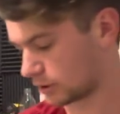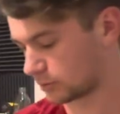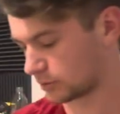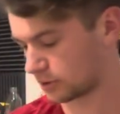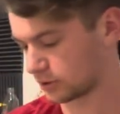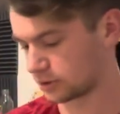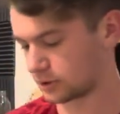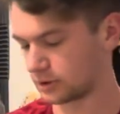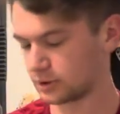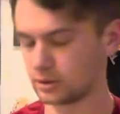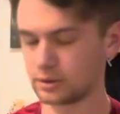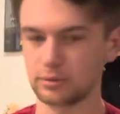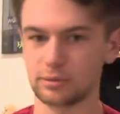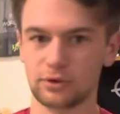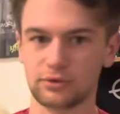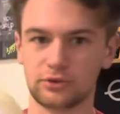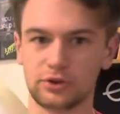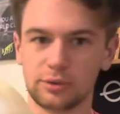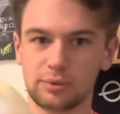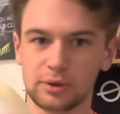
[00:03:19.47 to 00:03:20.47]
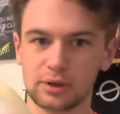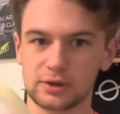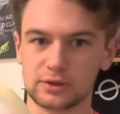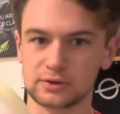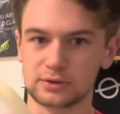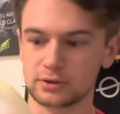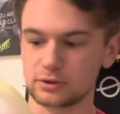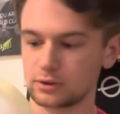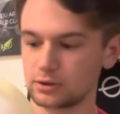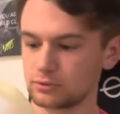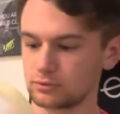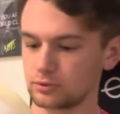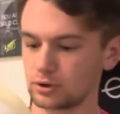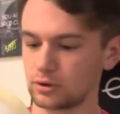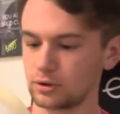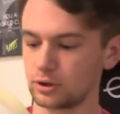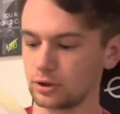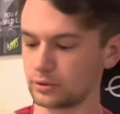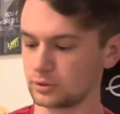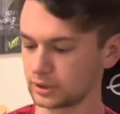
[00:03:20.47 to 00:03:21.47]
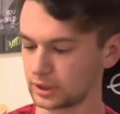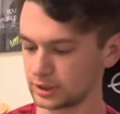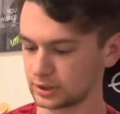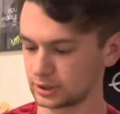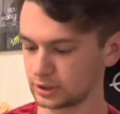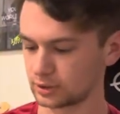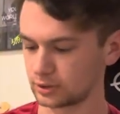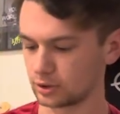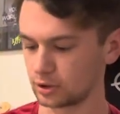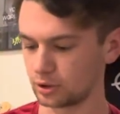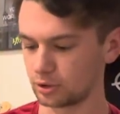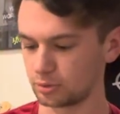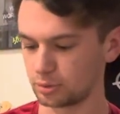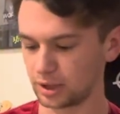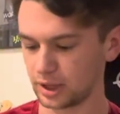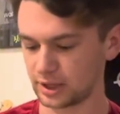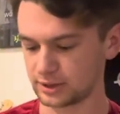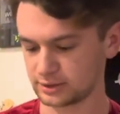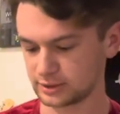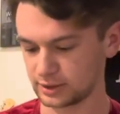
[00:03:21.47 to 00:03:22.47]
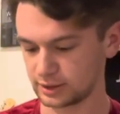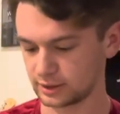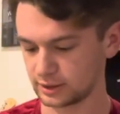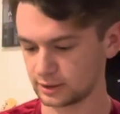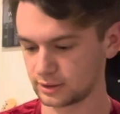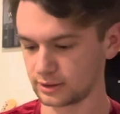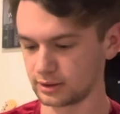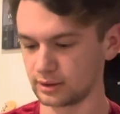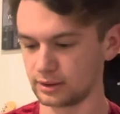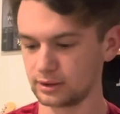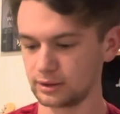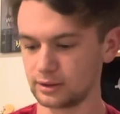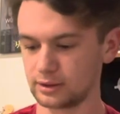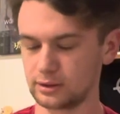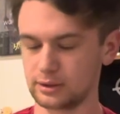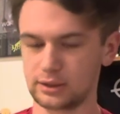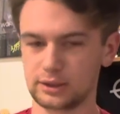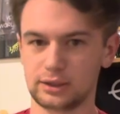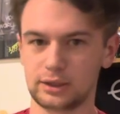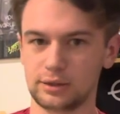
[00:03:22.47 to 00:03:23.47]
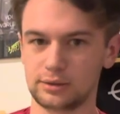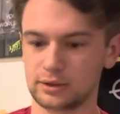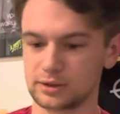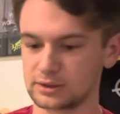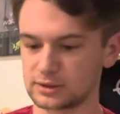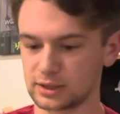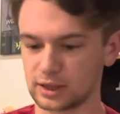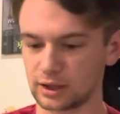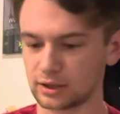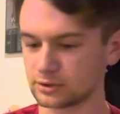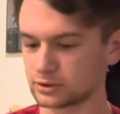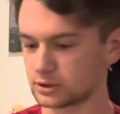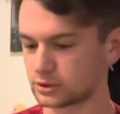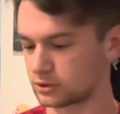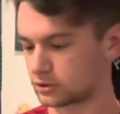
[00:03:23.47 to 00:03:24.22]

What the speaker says: with my flippiest, Rolo, got the glow plastic. This thing is just